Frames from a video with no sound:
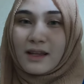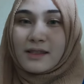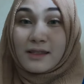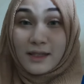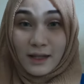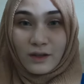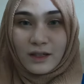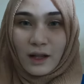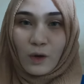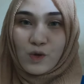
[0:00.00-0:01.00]
The
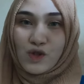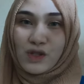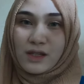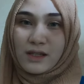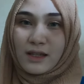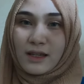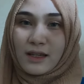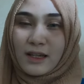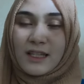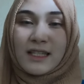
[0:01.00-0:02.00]
non-clause
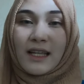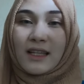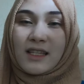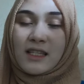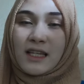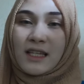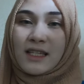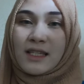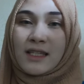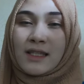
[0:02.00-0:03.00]
in the sentence
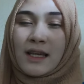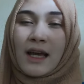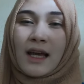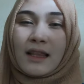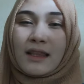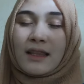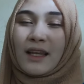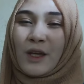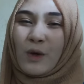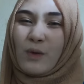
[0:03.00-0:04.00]
is that
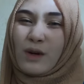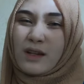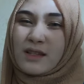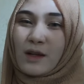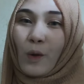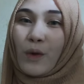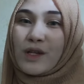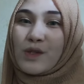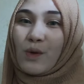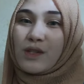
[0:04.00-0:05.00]
he was
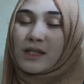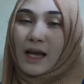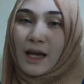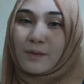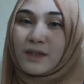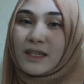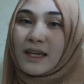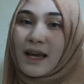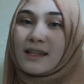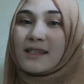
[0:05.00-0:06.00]
always on time
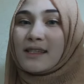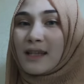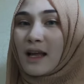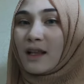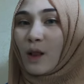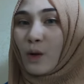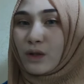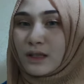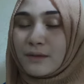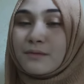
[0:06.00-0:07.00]
can stand
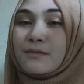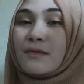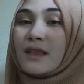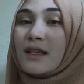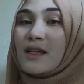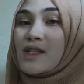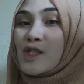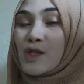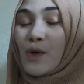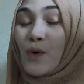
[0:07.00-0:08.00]
alone.
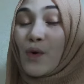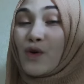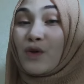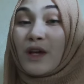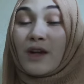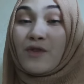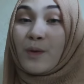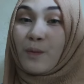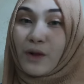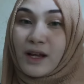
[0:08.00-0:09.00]
So you can
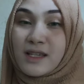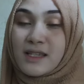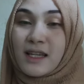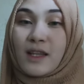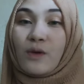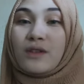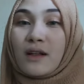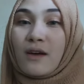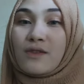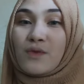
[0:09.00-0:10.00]
replace noun
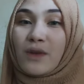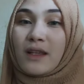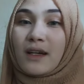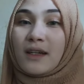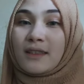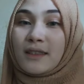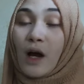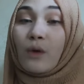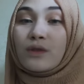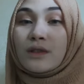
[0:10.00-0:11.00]
clause with a
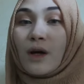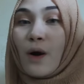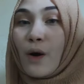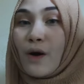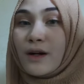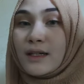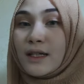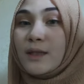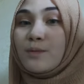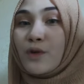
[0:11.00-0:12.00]
noun or
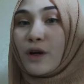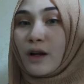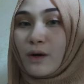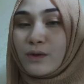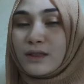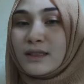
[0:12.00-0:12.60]
a pronoun.